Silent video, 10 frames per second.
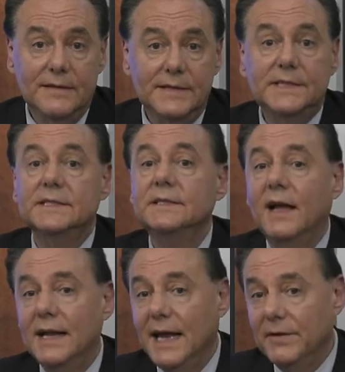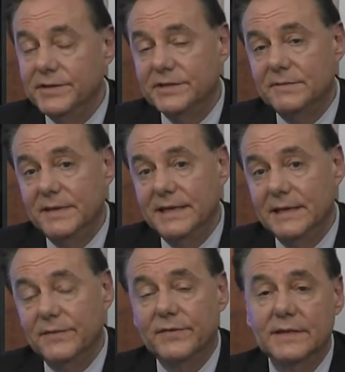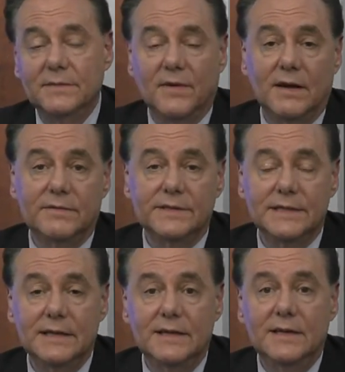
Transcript: This is not how it should be in a free democracy.